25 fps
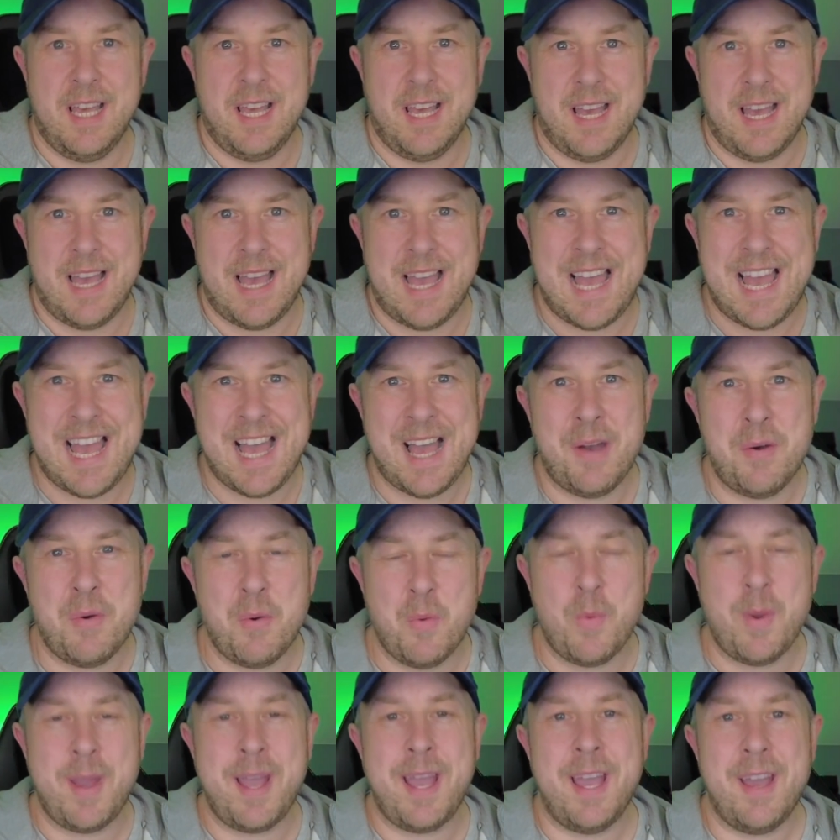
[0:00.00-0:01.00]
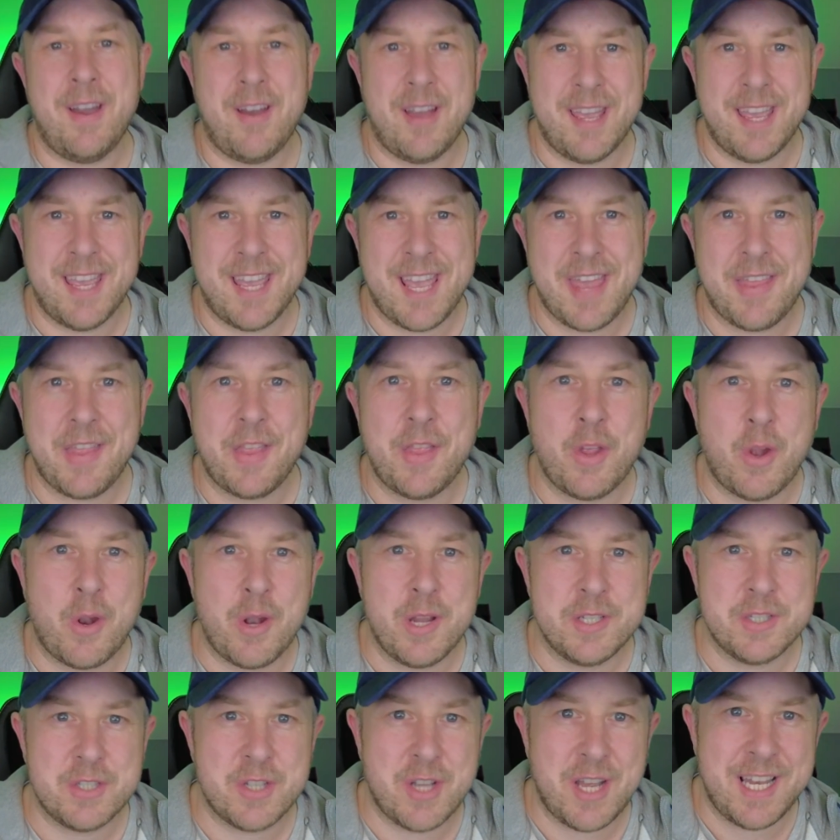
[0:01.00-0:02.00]
how and where I can get the
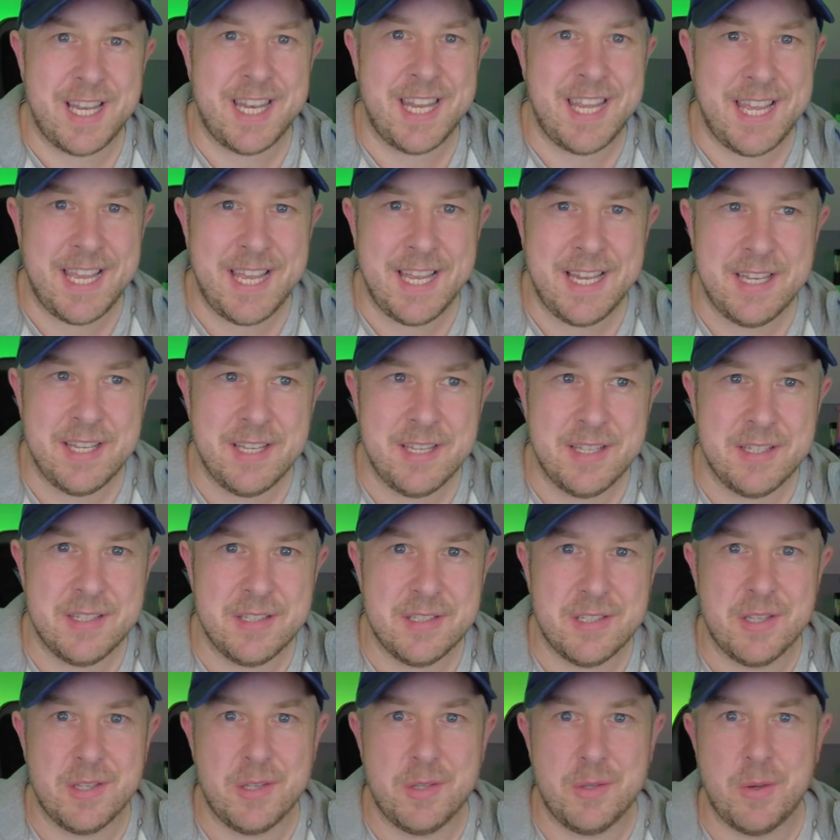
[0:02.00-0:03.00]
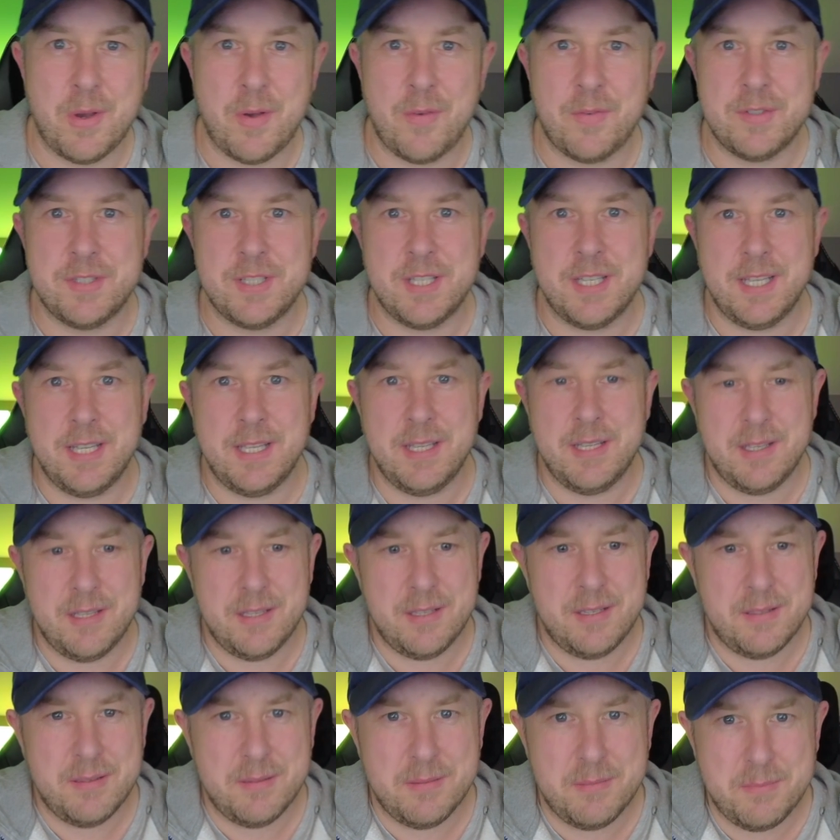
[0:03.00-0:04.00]
knowledge that I need to obviously
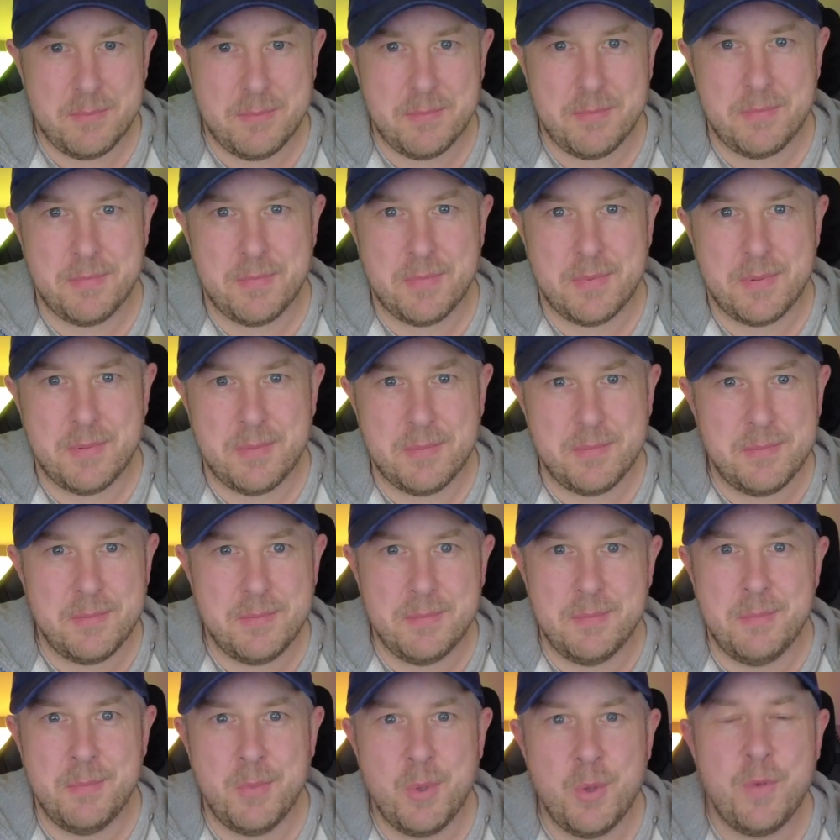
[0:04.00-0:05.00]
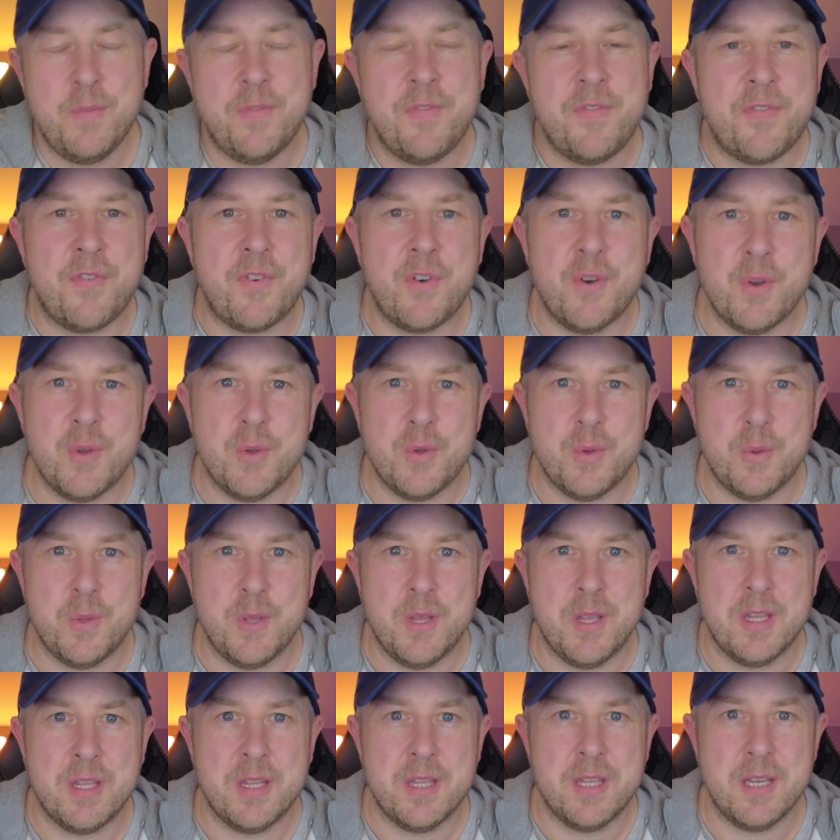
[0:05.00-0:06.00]
move
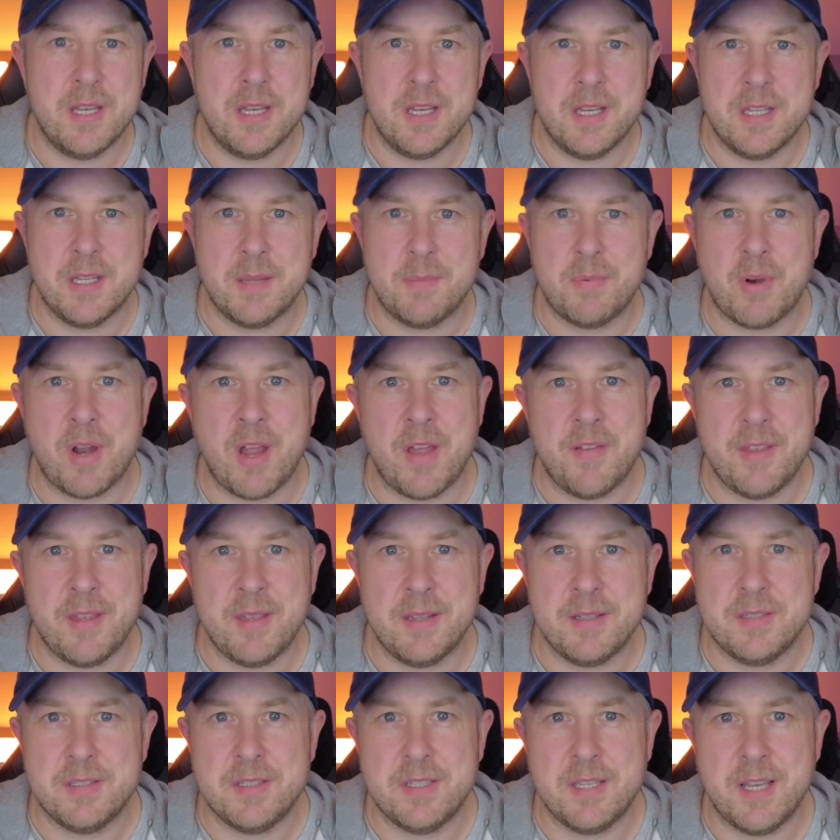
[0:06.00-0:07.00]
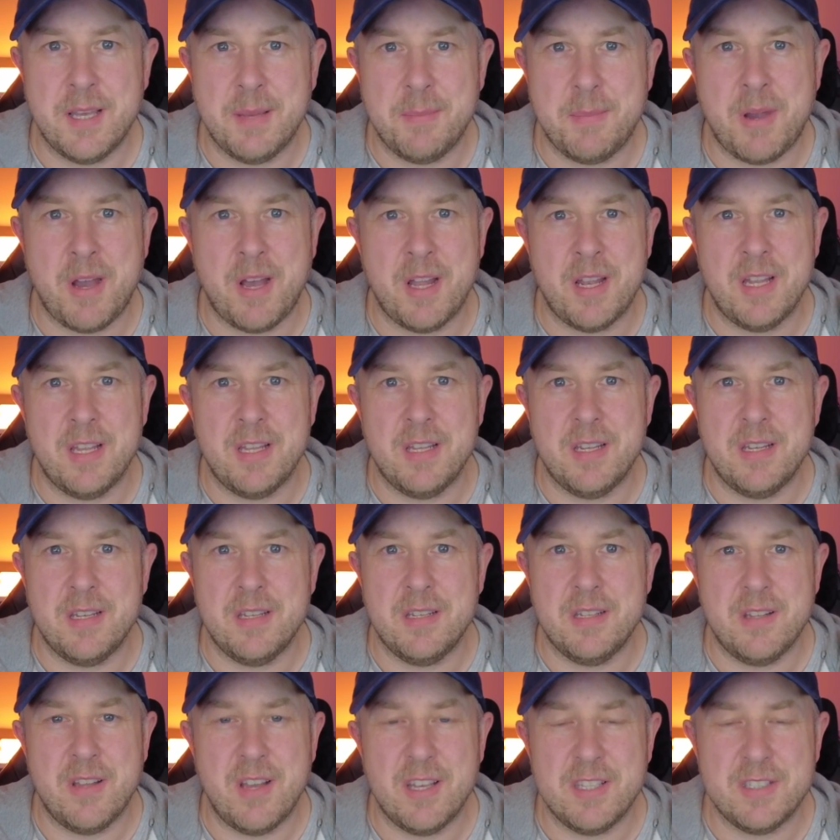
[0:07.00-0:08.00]
through the private pilot
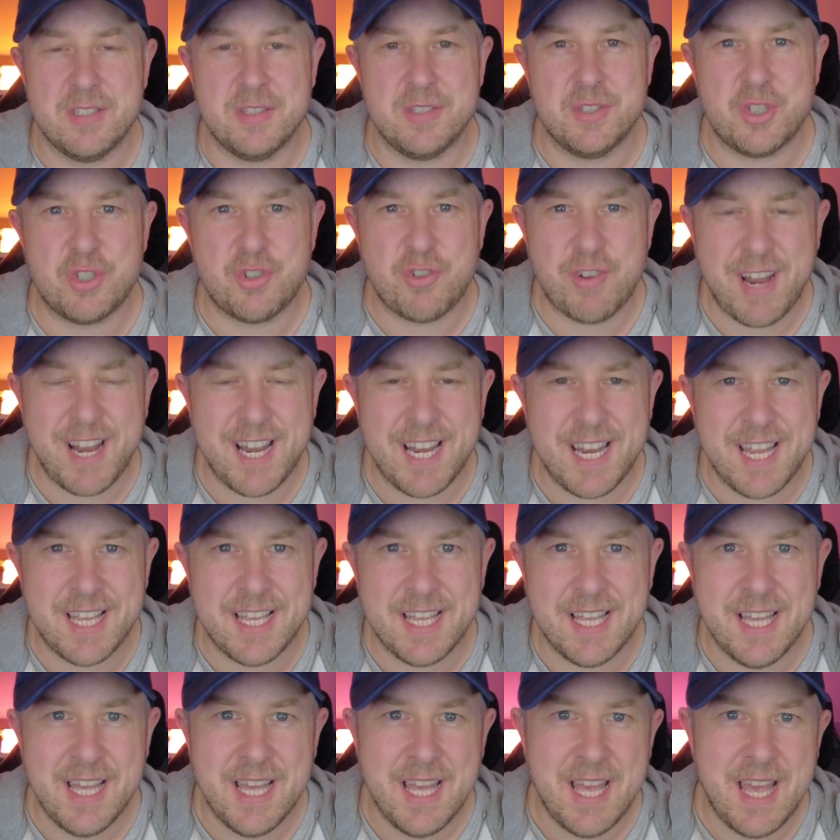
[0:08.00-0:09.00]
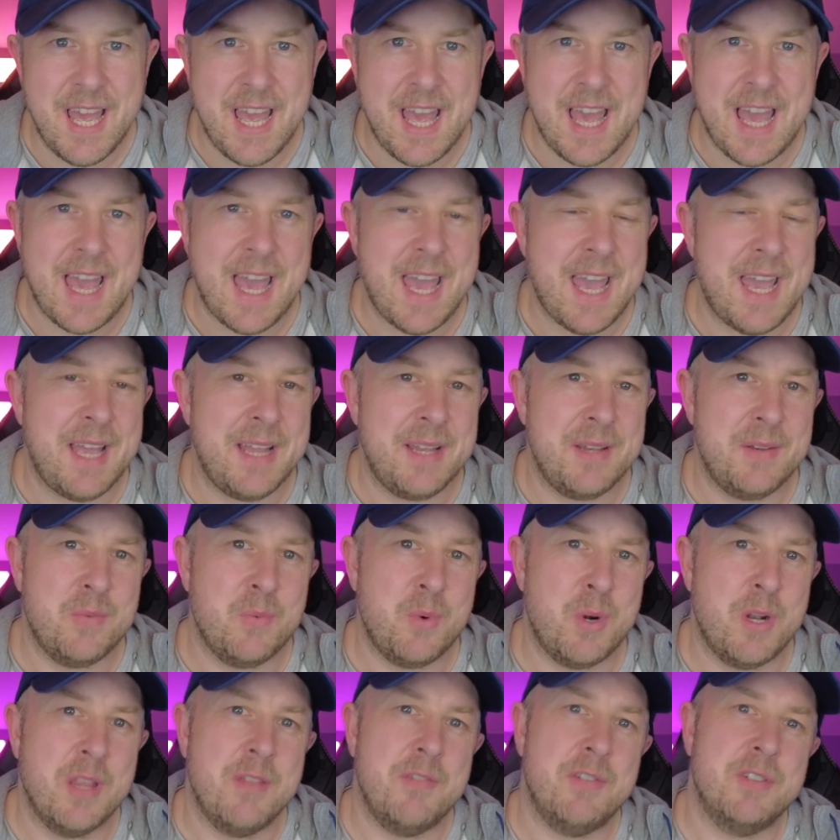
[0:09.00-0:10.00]
license training.
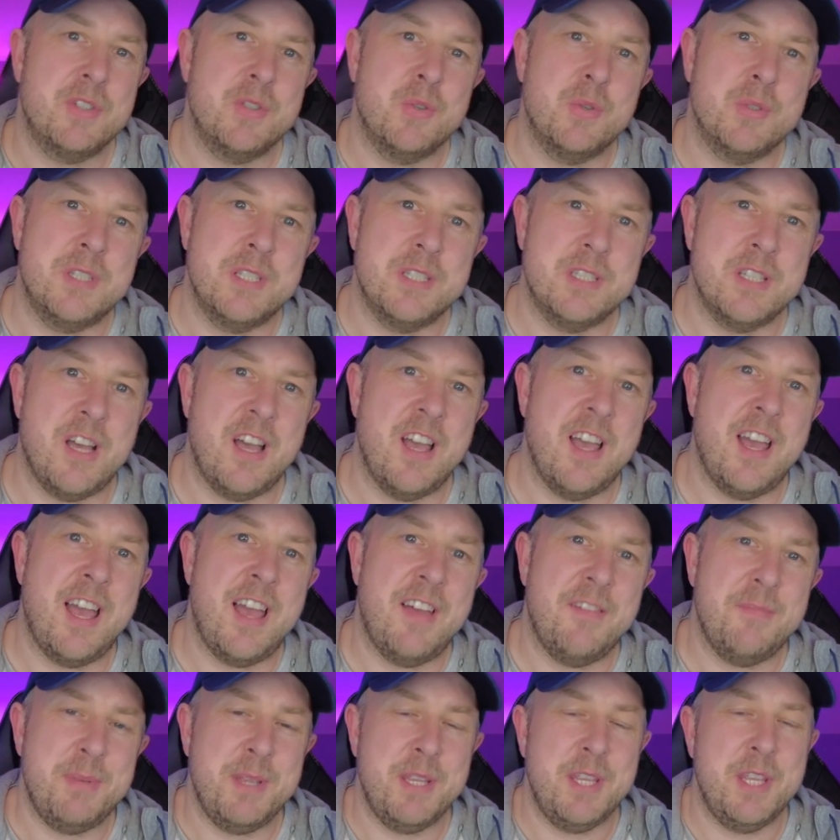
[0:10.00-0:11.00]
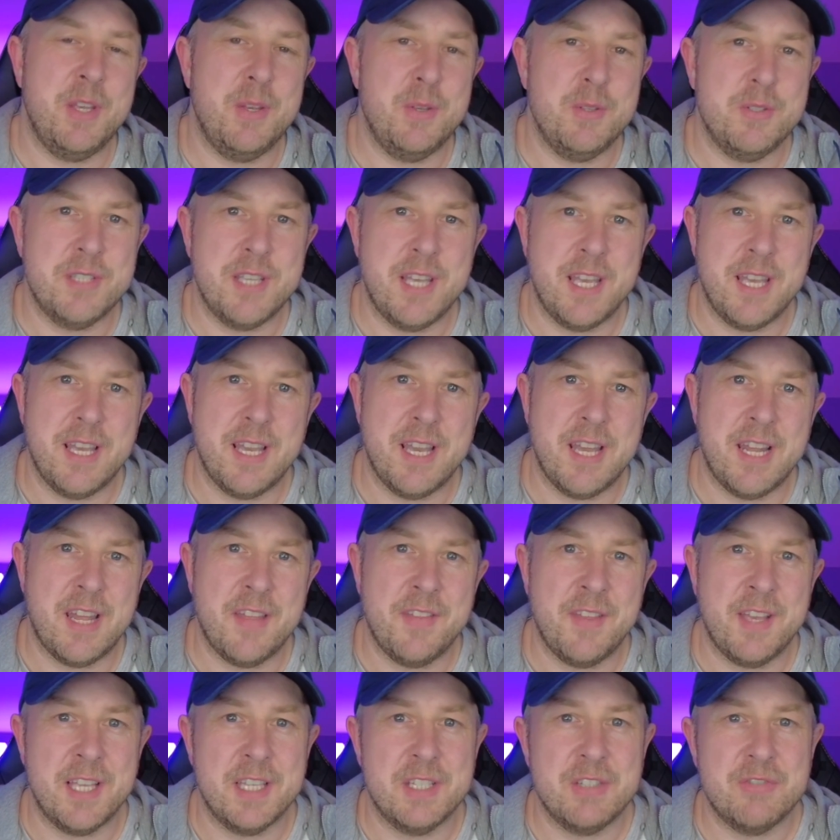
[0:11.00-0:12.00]
And one of the resources that I have been using and I
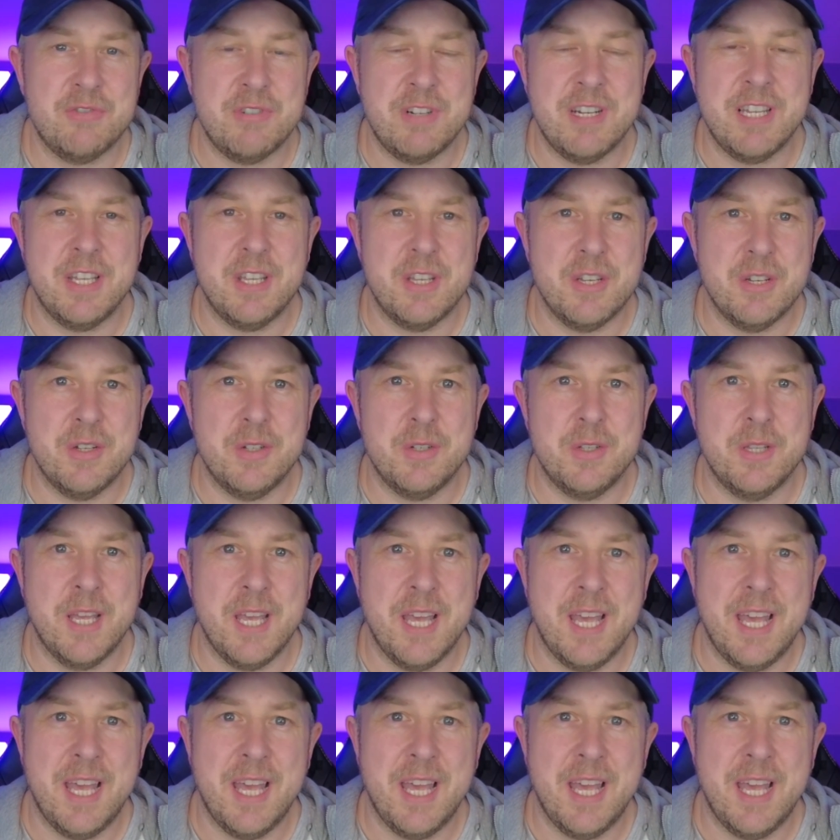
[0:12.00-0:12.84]
think is really good